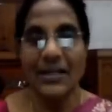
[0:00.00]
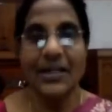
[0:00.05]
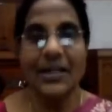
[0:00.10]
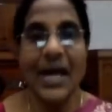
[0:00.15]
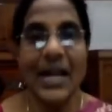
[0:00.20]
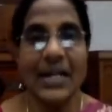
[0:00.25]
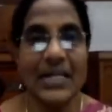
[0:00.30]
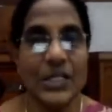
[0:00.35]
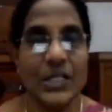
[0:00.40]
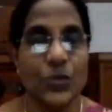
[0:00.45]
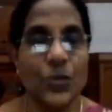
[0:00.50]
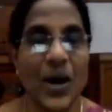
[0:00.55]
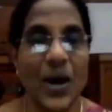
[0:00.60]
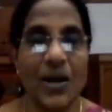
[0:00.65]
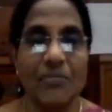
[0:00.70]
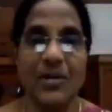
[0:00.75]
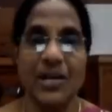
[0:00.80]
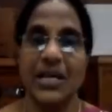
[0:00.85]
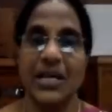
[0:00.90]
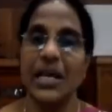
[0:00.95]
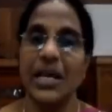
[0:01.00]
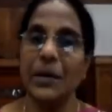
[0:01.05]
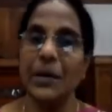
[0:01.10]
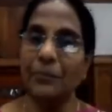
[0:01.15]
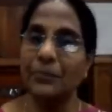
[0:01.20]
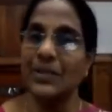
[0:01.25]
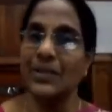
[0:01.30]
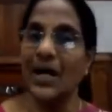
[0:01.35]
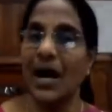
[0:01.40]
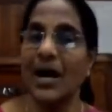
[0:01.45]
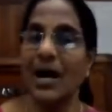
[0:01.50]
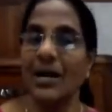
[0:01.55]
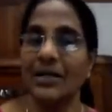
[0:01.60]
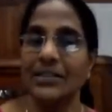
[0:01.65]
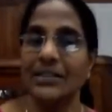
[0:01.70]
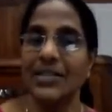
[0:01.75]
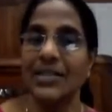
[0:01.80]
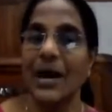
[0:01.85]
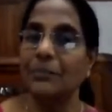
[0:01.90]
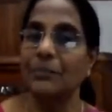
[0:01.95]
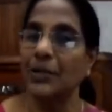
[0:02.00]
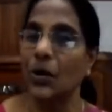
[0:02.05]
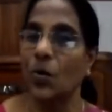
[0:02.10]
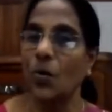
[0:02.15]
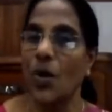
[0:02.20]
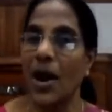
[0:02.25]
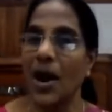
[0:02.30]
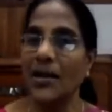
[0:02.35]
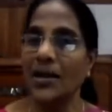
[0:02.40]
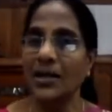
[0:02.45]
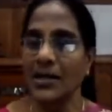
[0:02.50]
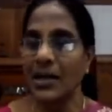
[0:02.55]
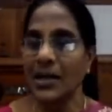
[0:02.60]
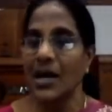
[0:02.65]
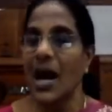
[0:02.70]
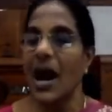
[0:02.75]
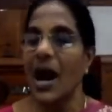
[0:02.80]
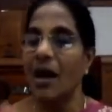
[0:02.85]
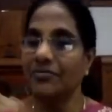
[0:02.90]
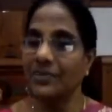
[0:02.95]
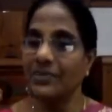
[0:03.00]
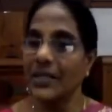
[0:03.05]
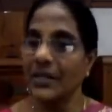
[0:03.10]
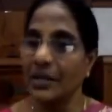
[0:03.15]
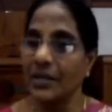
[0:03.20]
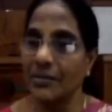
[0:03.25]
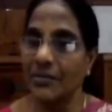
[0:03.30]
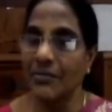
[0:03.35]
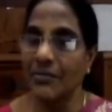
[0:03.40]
That is why we keep the chapter 1 after